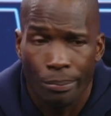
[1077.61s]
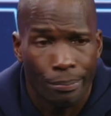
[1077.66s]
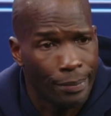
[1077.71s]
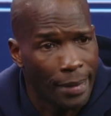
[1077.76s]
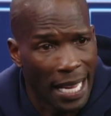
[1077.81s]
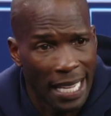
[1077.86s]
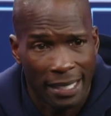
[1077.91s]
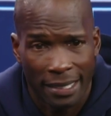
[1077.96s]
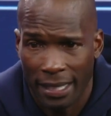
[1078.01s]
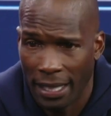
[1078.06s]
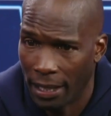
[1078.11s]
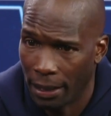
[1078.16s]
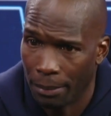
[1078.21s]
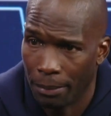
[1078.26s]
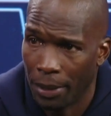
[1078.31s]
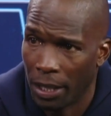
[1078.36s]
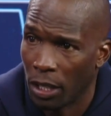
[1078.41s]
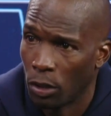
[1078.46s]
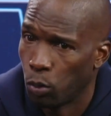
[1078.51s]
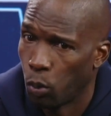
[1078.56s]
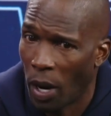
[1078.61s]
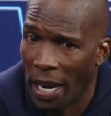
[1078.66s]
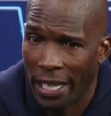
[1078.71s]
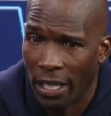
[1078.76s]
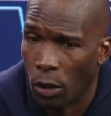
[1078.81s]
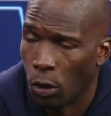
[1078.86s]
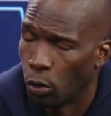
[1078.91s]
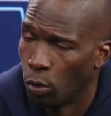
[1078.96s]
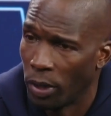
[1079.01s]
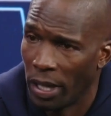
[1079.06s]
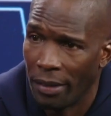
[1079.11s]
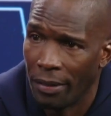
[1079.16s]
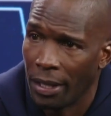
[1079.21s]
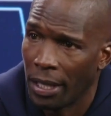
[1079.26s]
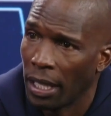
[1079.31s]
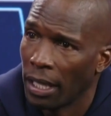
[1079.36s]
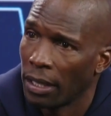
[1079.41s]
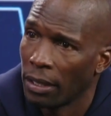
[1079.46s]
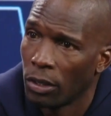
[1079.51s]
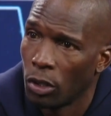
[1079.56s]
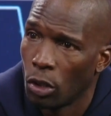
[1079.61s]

That's it, because white goes with everything, no